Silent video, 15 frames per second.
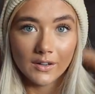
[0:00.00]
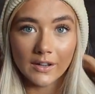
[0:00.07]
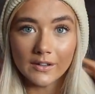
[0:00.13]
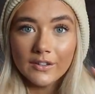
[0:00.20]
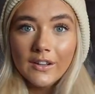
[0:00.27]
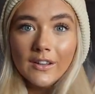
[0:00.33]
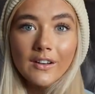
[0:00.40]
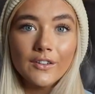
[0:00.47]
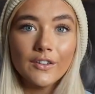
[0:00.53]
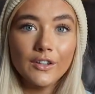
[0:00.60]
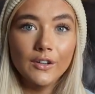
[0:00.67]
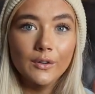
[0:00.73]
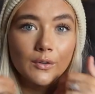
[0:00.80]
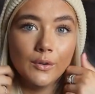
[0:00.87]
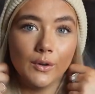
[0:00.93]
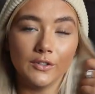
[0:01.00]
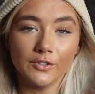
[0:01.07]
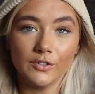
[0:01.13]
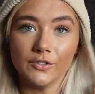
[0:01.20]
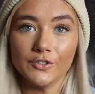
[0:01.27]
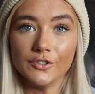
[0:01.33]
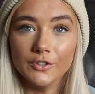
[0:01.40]
Like, do they look cute or do I
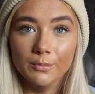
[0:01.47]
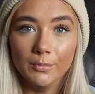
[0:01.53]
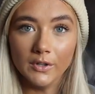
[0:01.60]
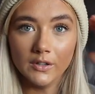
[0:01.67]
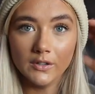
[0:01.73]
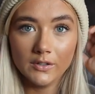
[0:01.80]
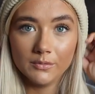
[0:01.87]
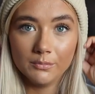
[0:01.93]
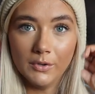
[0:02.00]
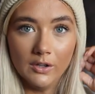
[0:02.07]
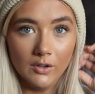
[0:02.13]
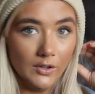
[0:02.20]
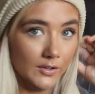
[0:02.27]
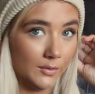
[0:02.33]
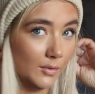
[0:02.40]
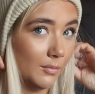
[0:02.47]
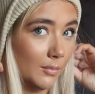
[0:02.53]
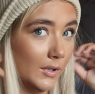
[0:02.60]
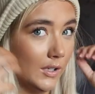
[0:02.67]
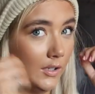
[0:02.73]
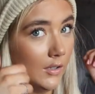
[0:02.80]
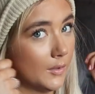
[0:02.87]
just look stupid? Be honest with
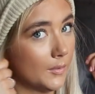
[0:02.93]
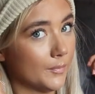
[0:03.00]
me.